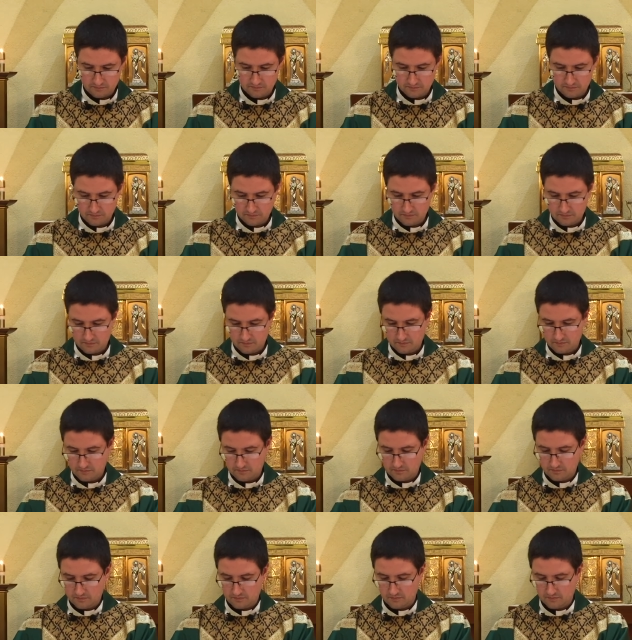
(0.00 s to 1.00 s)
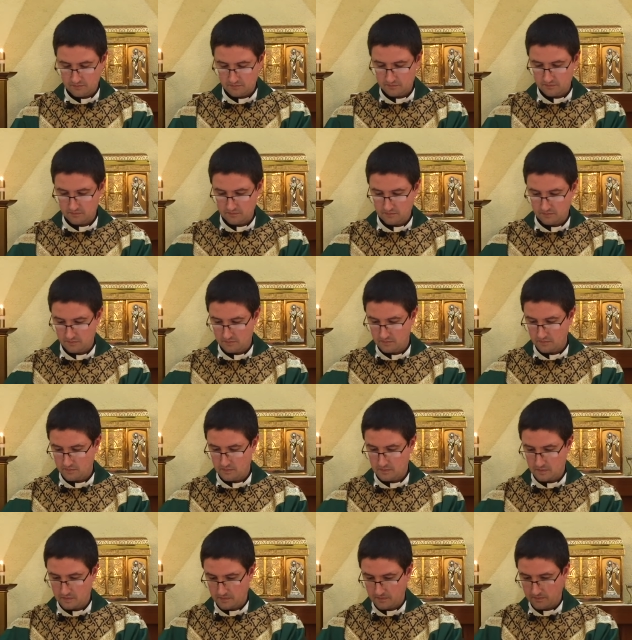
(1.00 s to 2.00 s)

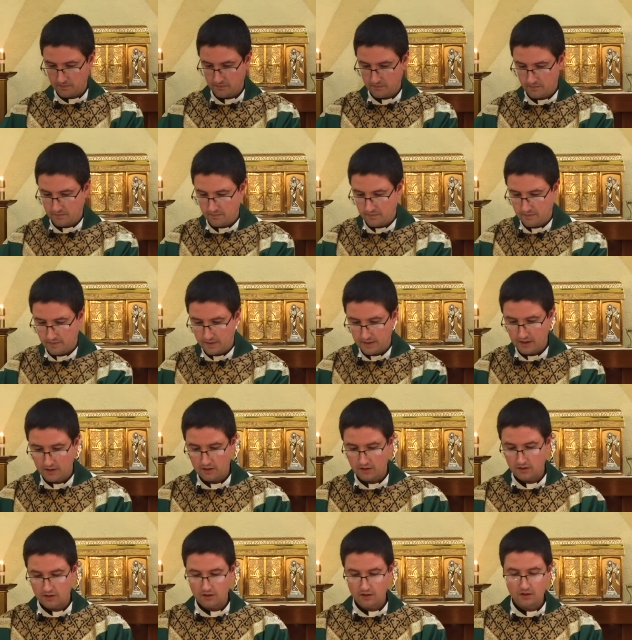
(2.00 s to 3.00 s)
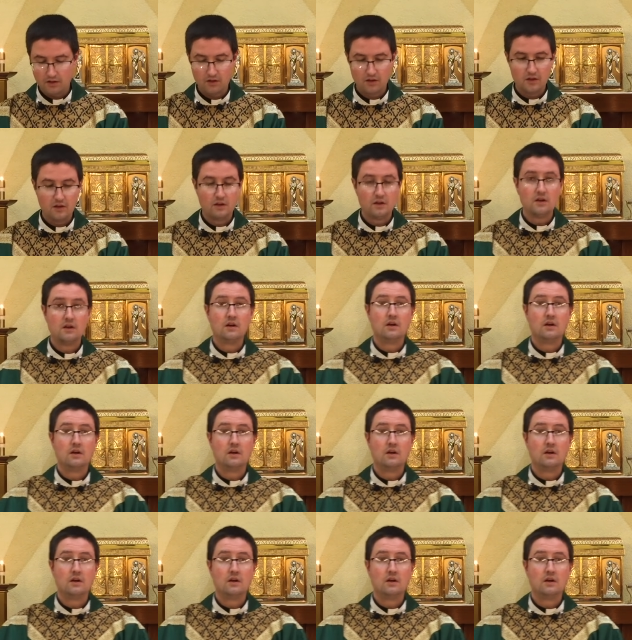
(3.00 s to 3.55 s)
Nothing is said.